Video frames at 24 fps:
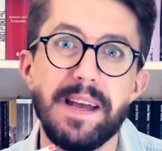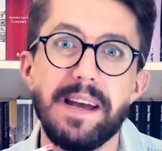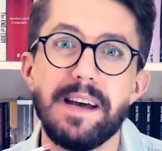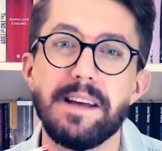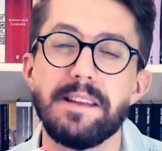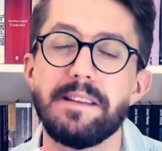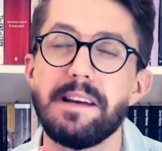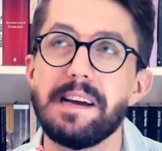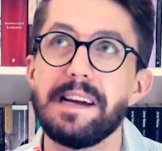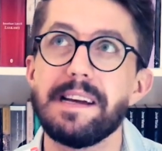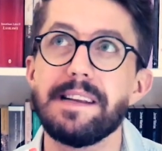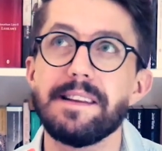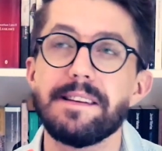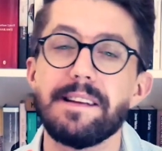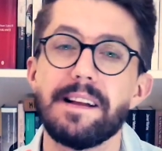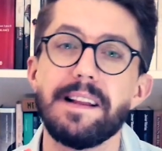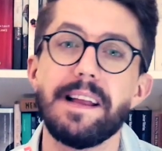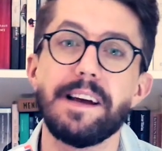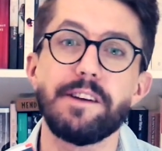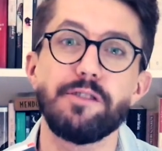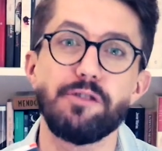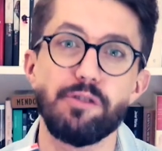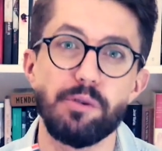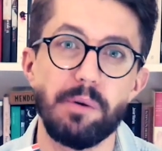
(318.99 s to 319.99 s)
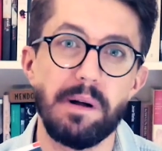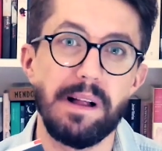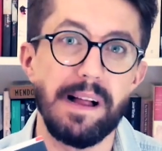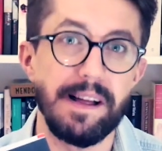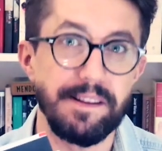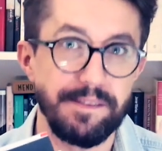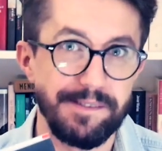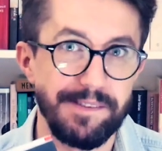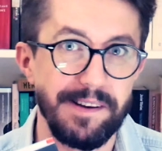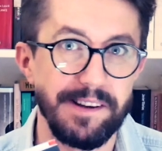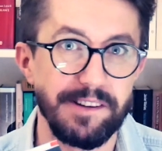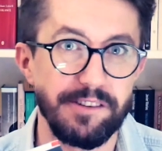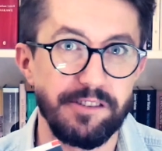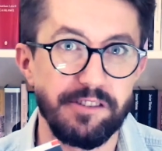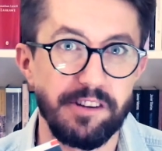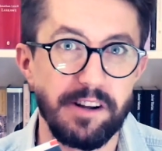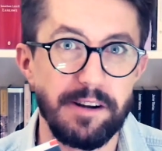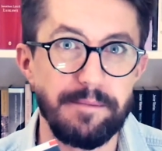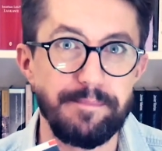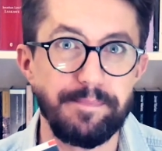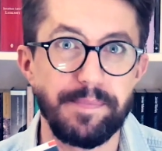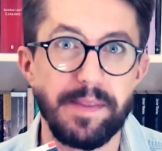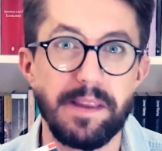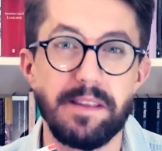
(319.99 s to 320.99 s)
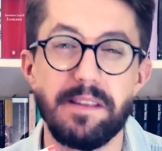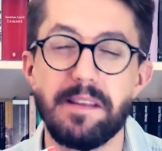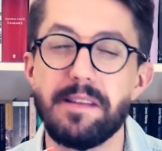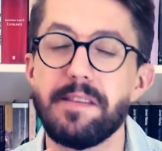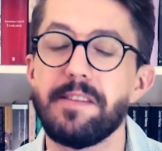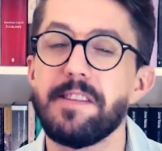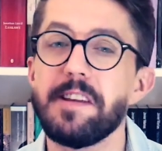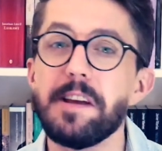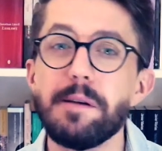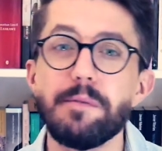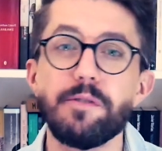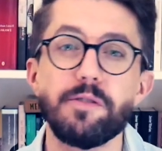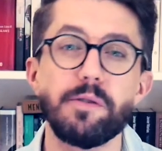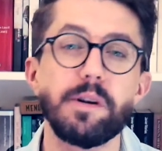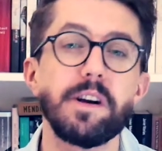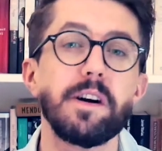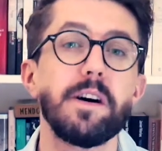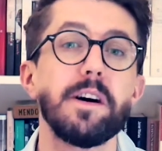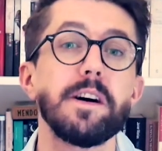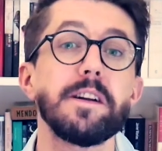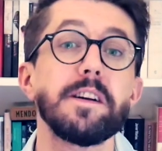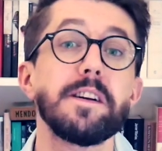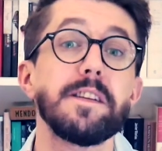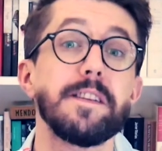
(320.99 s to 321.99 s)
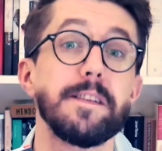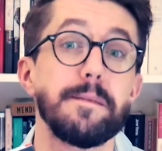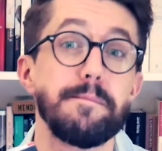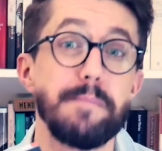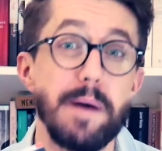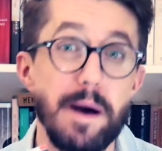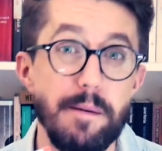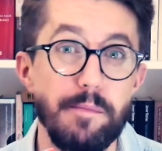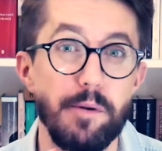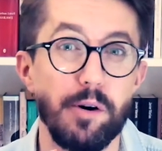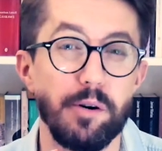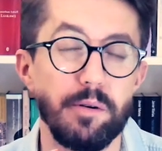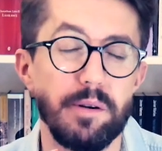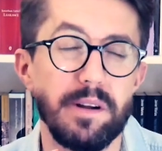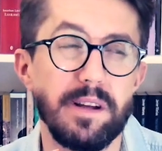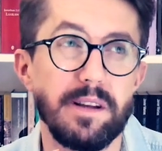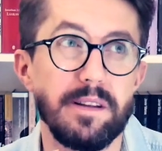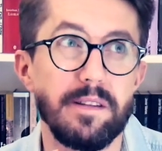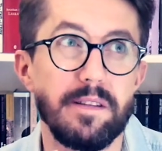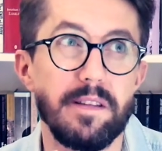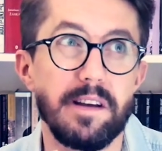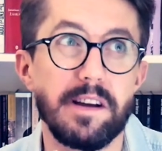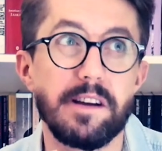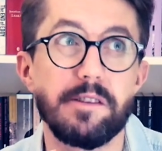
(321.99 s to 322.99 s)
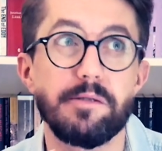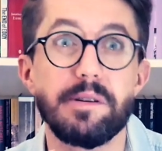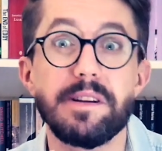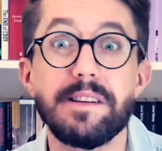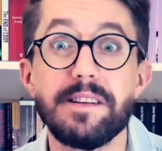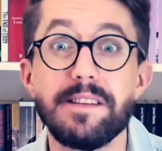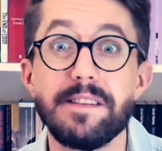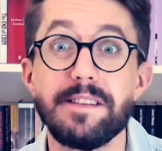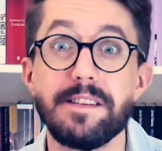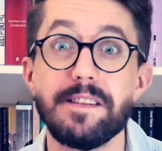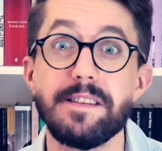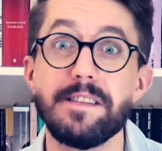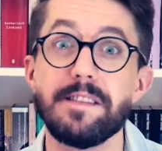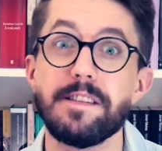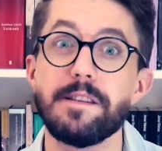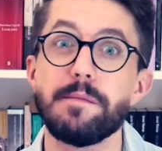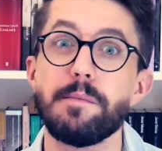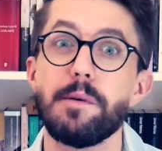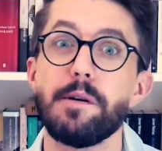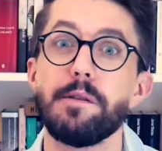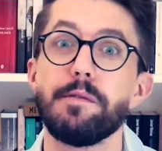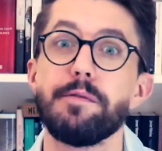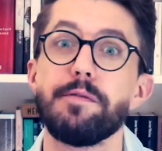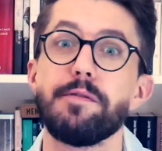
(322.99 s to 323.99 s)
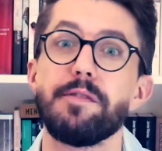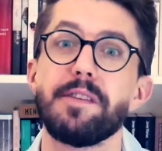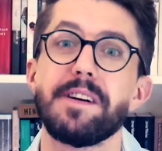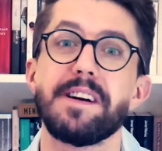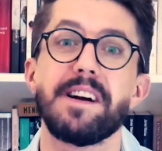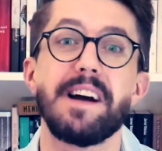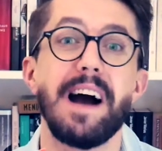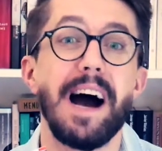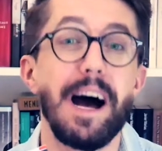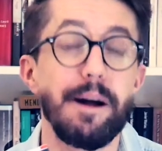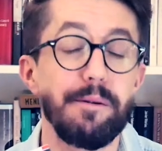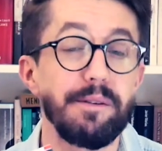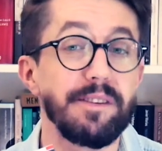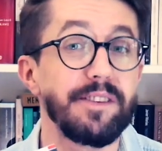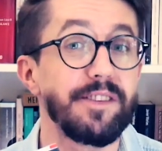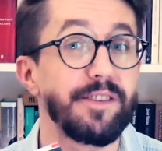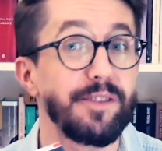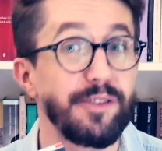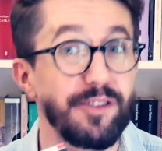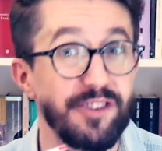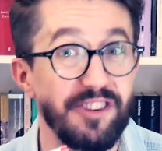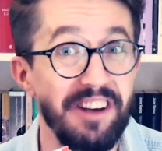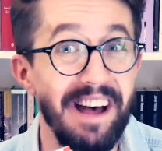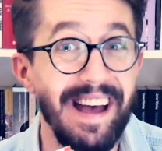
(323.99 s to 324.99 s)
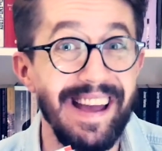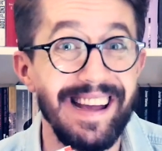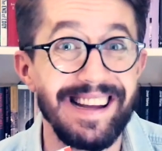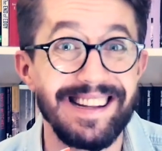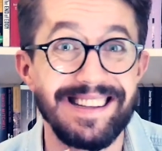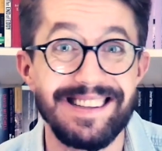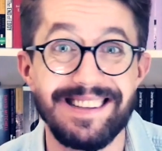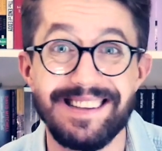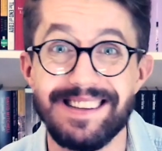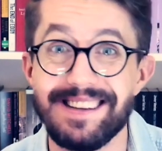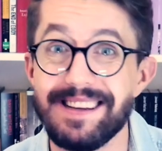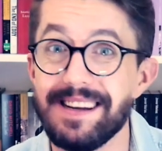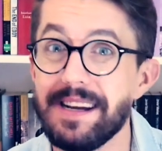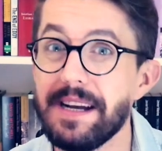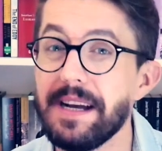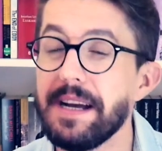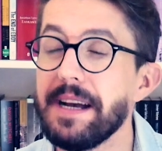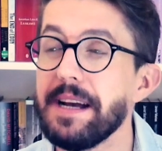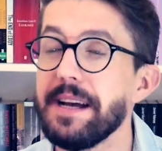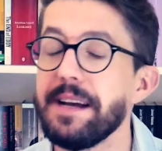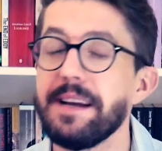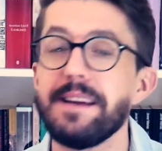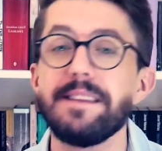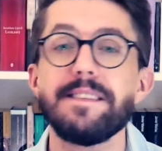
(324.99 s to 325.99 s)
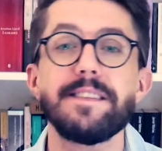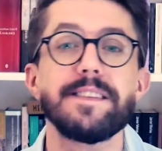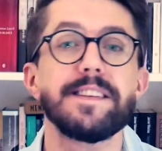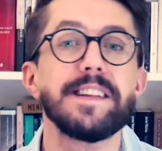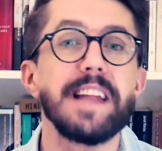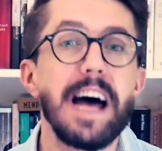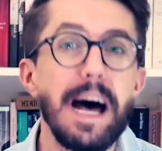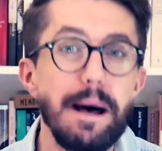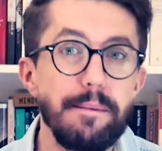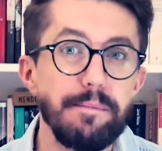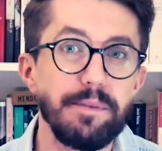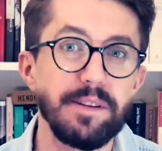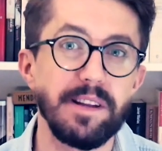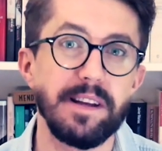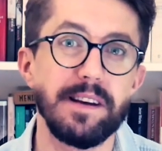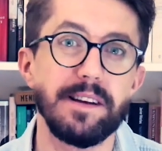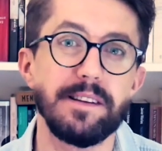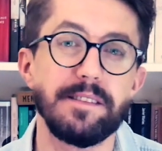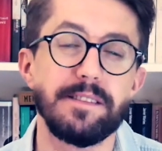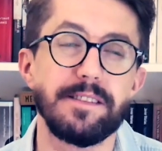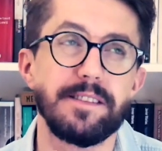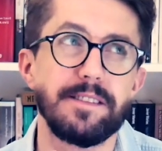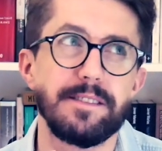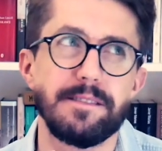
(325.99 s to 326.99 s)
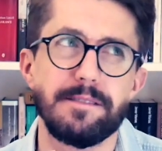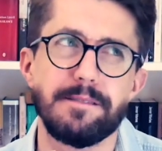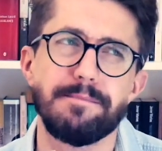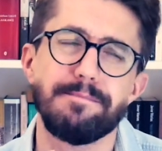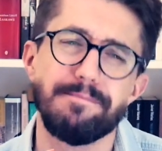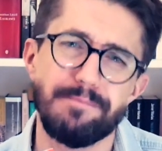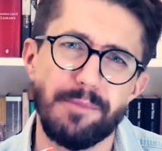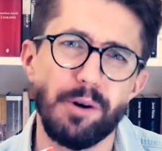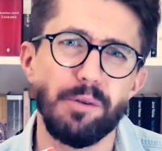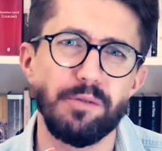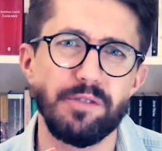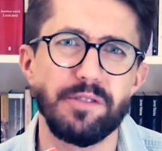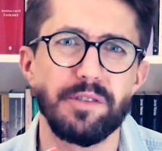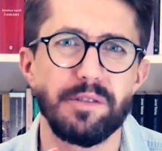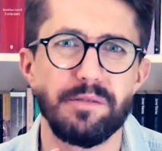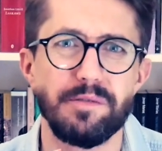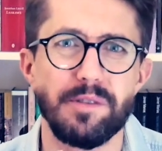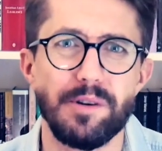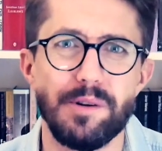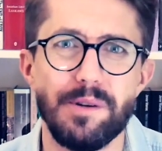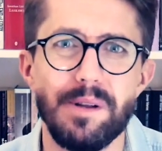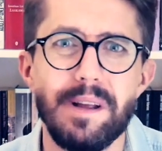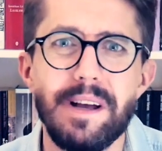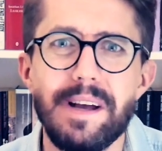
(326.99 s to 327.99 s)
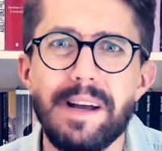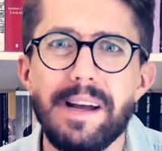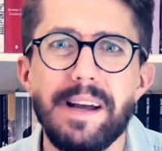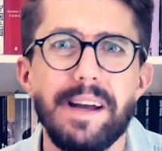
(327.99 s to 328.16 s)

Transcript: The intellectual adventure, the themes regarding the memory, the criticism of current society, its numbness, most of all.